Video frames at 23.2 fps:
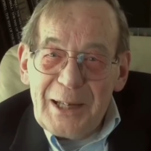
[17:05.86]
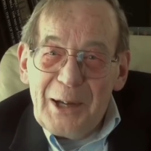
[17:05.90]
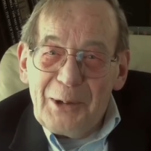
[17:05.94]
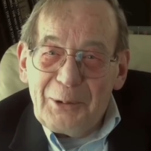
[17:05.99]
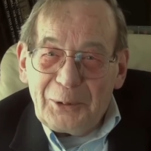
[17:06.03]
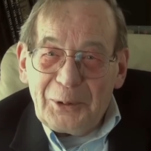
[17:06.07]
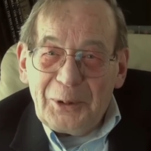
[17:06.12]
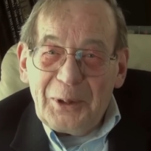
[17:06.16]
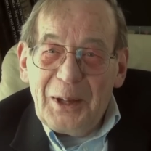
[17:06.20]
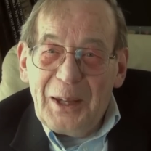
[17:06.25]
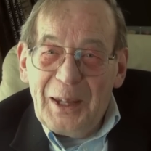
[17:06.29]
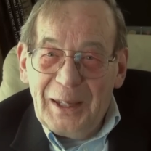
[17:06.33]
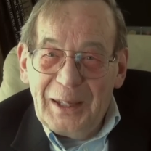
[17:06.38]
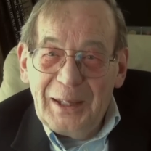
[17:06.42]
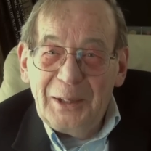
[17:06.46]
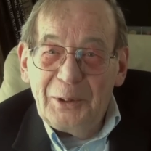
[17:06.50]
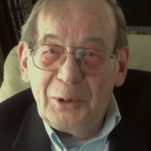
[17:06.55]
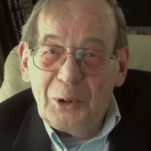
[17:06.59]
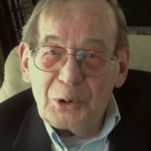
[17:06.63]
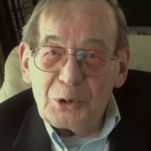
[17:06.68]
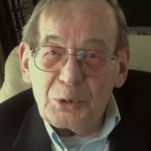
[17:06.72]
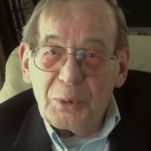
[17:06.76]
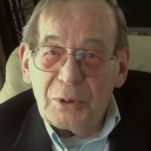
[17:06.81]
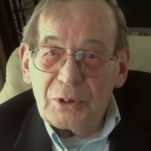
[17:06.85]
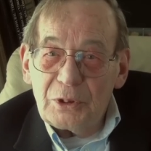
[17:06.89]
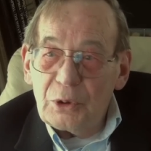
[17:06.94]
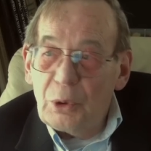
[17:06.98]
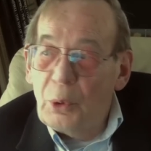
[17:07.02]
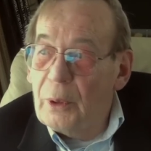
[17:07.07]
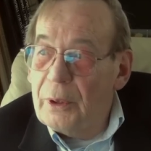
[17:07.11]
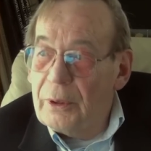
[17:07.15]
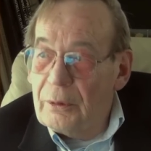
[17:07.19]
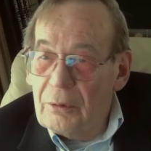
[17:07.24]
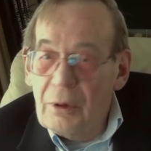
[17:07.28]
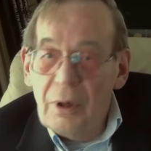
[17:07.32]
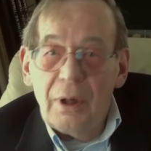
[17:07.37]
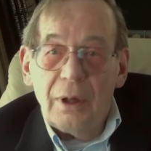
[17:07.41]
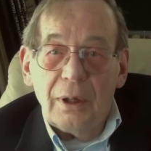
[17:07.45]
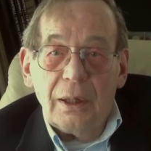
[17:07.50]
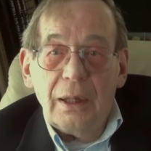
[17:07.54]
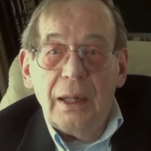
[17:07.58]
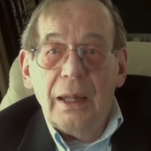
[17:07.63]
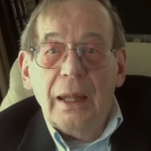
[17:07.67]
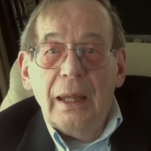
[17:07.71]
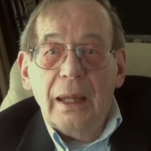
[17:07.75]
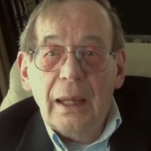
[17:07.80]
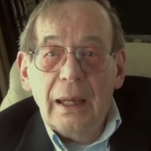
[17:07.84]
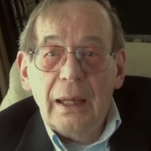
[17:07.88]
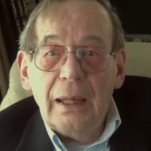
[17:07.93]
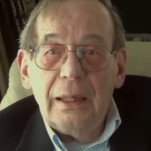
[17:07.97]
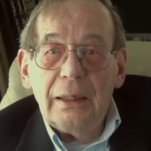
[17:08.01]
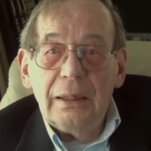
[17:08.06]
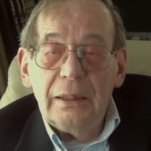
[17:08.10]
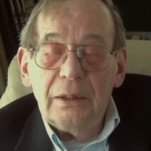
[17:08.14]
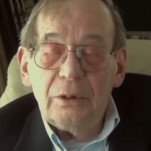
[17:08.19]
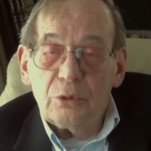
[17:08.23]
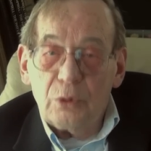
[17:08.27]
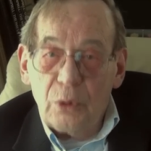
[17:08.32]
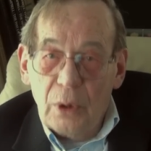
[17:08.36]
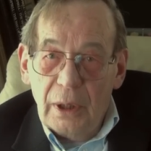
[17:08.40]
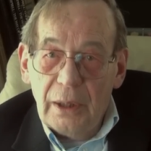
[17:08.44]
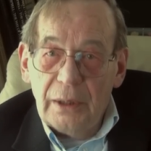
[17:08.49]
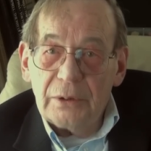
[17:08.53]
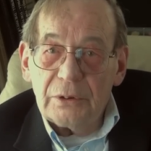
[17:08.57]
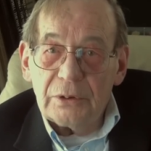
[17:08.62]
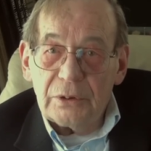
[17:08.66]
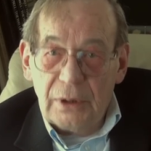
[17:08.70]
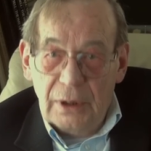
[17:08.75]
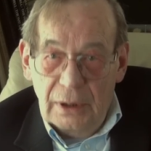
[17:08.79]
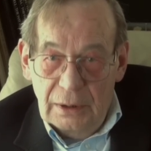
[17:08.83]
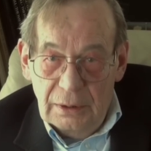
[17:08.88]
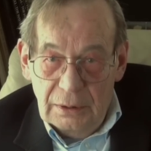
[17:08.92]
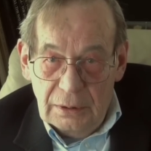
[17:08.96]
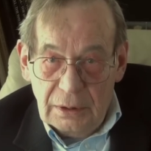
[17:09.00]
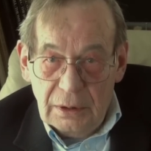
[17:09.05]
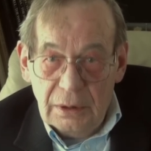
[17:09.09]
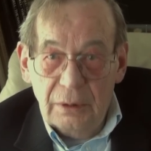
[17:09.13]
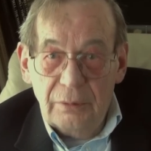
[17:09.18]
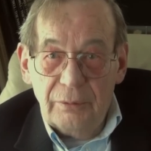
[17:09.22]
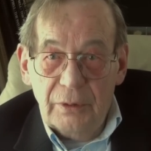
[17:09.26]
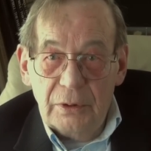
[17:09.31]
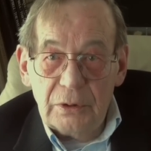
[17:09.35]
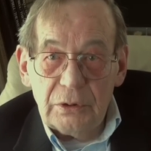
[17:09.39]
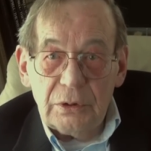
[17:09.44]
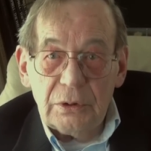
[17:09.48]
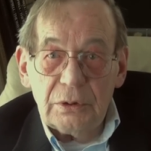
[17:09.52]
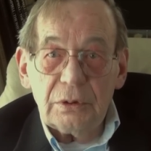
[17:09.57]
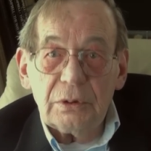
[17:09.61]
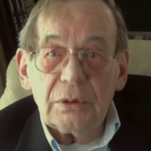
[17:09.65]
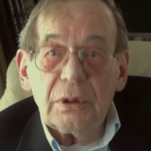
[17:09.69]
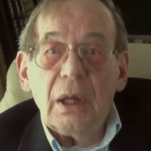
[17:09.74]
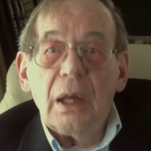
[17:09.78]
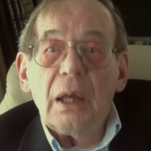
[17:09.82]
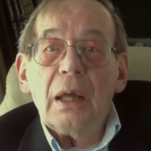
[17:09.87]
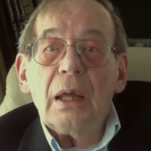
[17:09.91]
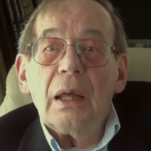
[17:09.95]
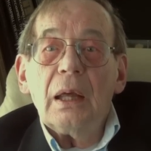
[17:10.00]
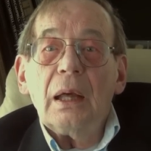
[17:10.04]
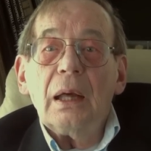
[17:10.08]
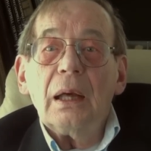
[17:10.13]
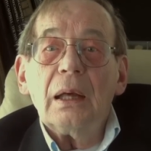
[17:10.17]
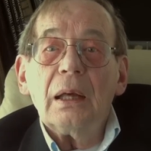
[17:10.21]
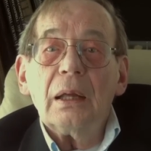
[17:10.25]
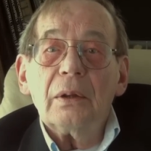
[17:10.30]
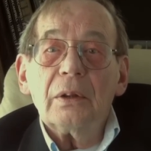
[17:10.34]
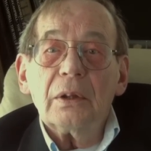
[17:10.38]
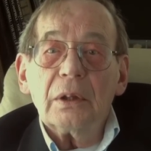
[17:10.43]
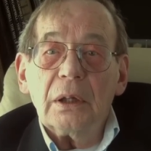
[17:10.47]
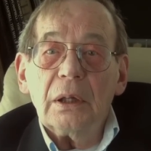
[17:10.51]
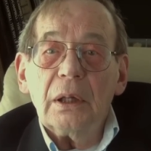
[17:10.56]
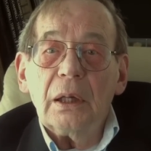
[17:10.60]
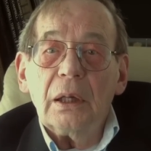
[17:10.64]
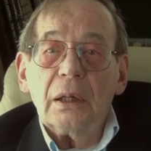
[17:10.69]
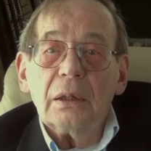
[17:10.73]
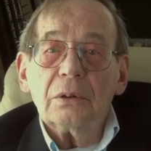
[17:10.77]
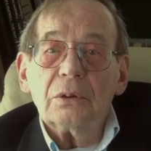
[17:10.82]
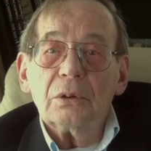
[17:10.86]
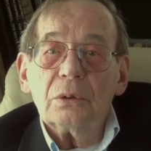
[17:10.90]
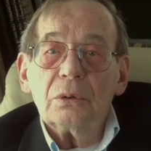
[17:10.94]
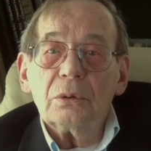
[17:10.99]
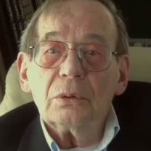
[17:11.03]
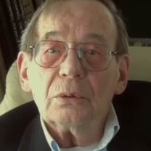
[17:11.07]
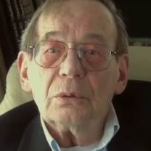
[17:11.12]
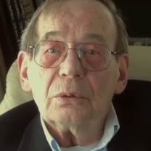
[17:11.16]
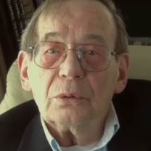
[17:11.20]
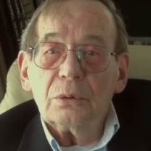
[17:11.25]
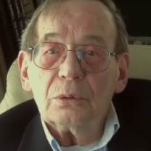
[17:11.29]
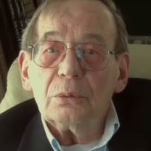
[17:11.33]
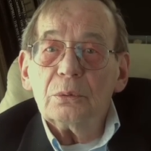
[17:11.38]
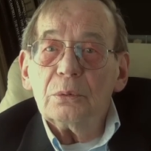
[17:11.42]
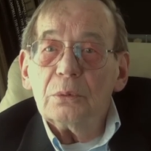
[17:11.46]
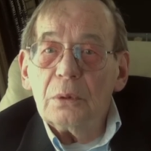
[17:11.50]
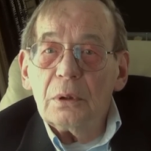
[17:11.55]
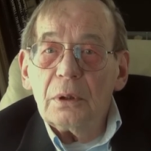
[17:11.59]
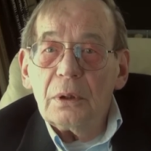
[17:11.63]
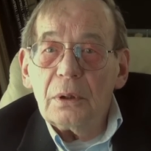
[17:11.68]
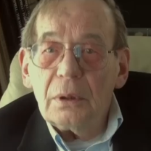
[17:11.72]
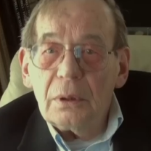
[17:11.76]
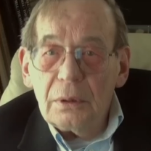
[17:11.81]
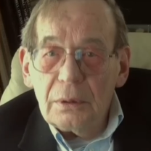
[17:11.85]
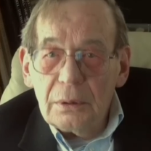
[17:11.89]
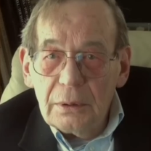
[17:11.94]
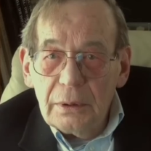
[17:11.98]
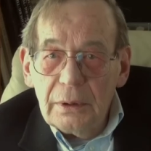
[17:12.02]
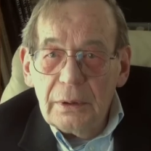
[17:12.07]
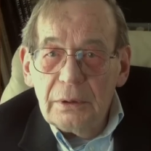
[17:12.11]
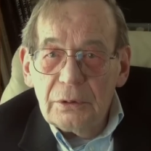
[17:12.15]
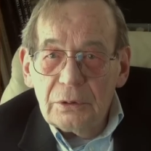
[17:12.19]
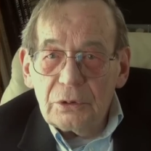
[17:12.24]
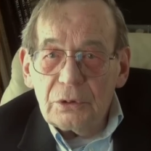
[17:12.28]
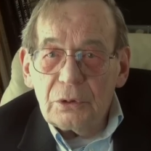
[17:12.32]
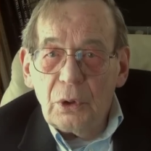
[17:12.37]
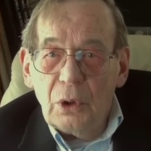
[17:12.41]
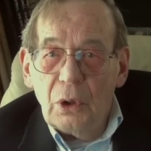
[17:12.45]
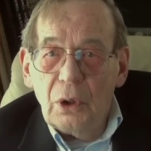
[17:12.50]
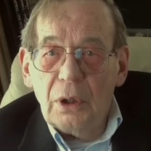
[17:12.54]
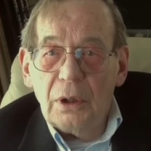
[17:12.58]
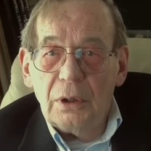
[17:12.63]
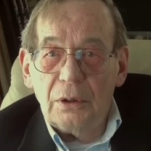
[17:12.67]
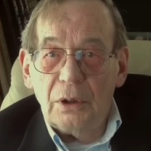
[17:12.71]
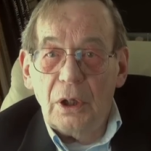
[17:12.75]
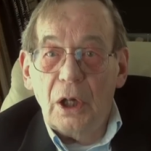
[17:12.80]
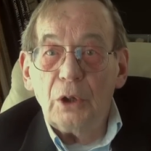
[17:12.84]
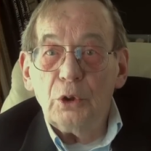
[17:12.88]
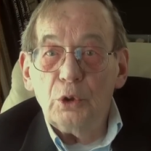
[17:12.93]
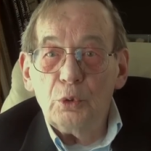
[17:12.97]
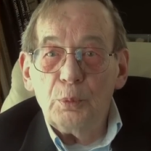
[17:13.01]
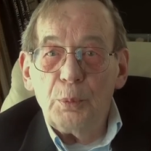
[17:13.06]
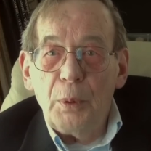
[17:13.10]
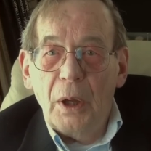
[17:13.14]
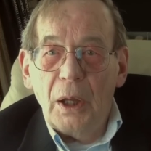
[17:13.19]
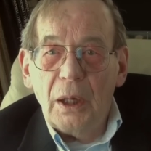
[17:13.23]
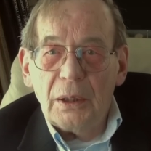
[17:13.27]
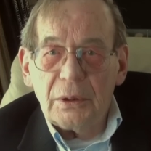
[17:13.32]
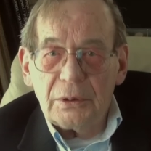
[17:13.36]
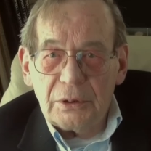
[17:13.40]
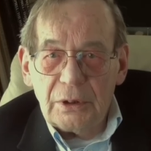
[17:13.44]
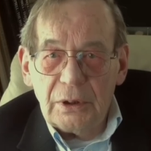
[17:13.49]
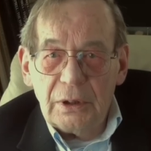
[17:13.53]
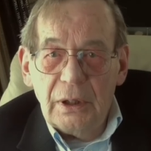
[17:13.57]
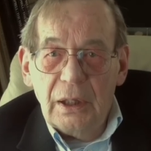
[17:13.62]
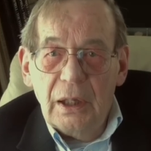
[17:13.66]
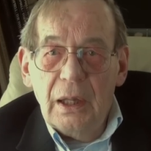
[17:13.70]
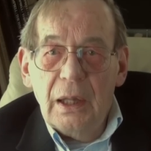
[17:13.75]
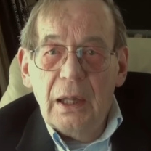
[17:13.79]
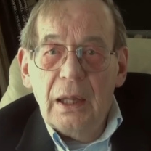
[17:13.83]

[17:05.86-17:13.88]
out. He knows what's going wrong, and he tries and convinces the king to install a new policy,